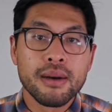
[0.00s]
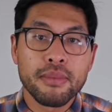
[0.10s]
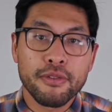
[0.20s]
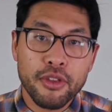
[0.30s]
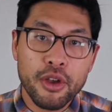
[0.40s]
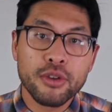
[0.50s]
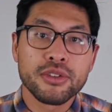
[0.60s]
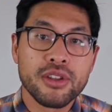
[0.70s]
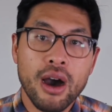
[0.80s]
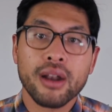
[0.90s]
but for those
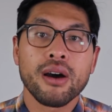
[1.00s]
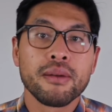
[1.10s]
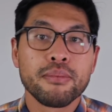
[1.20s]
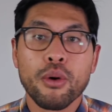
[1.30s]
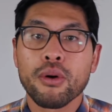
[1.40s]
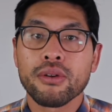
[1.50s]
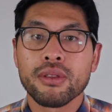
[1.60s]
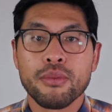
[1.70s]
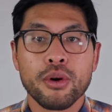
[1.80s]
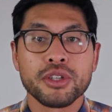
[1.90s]
not on board,
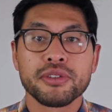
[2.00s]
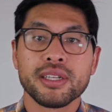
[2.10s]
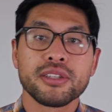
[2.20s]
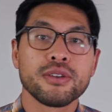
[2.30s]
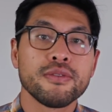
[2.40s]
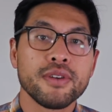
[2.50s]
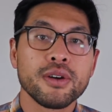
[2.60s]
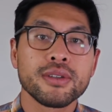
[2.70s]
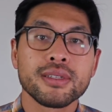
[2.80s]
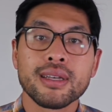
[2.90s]
the more traditional
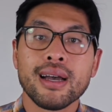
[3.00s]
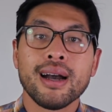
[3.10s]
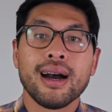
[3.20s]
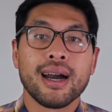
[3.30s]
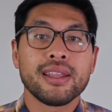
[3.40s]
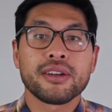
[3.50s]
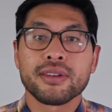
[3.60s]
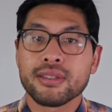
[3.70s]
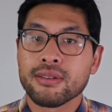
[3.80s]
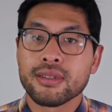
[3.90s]
folks, I think
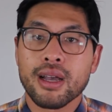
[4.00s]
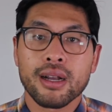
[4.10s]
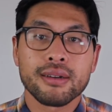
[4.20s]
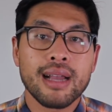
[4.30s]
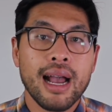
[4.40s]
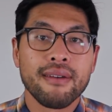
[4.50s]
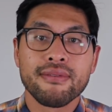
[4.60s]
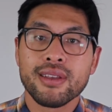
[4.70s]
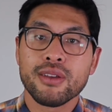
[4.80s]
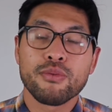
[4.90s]
Krystal and Saagar have
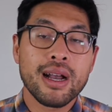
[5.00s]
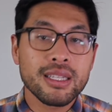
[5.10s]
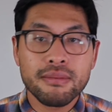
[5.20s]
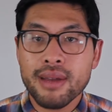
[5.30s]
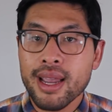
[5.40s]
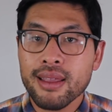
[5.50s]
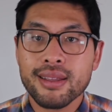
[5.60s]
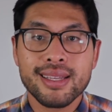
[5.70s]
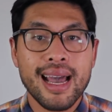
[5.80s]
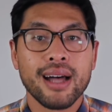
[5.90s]
the resume, the
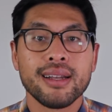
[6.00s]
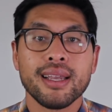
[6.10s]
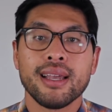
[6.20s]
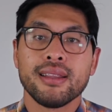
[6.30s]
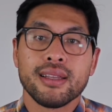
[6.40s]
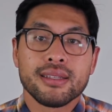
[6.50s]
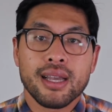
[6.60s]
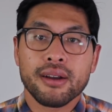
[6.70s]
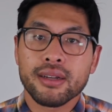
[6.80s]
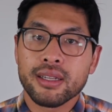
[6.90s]
talent, and the
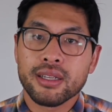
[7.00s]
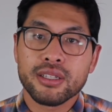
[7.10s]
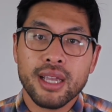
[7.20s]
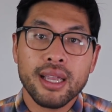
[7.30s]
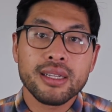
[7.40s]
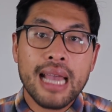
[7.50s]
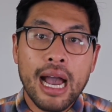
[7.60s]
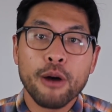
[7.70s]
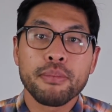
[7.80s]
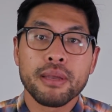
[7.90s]
integrity to change
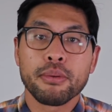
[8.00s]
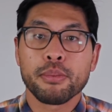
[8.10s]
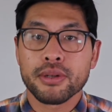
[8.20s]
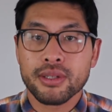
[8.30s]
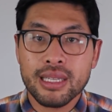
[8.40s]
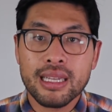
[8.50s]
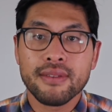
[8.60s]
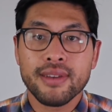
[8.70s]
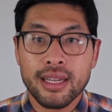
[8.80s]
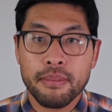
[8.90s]
how people
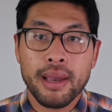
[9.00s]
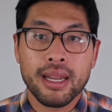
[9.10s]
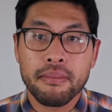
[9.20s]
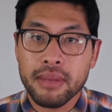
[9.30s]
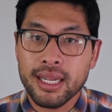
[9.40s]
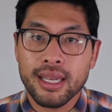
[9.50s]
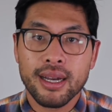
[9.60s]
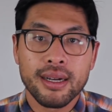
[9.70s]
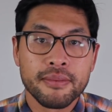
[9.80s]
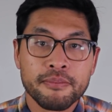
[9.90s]
perceive independent
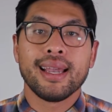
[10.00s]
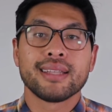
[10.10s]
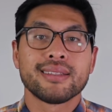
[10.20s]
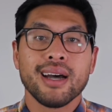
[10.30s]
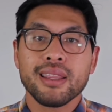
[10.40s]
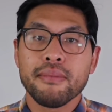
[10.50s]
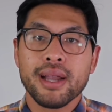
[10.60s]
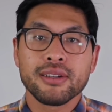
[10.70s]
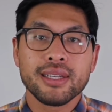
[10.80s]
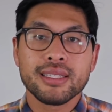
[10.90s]
media. It's not the
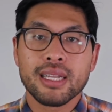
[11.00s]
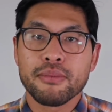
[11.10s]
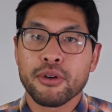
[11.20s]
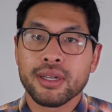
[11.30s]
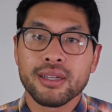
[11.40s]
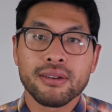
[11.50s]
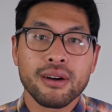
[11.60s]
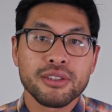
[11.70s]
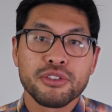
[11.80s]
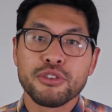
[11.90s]
minor leagues anymore. Here
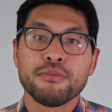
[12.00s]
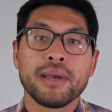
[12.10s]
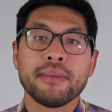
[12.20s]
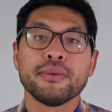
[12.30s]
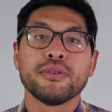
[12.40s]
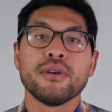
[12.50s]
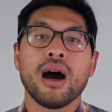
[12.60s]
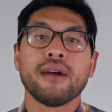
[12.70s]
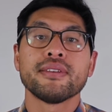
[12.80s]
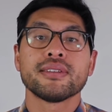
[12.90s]
are two people who
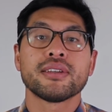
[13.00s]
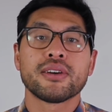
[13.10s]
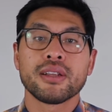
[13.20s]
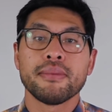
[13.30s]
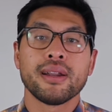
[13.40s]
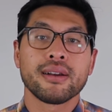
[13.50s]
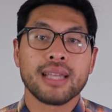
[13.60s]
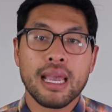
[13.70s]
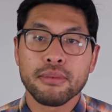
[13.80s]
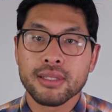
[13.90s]
obviously could have been on
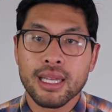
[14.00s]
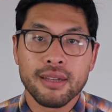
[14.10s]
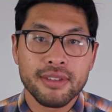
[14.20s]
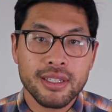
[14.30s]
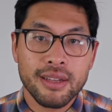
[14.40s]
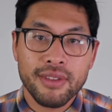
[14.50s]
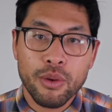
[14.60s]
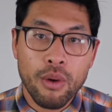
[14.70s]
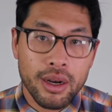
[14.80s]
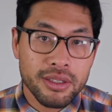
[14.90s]
cable television if they
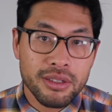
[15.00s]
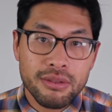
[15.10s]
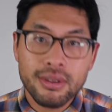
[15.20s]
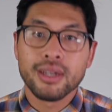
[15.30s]
wanted to,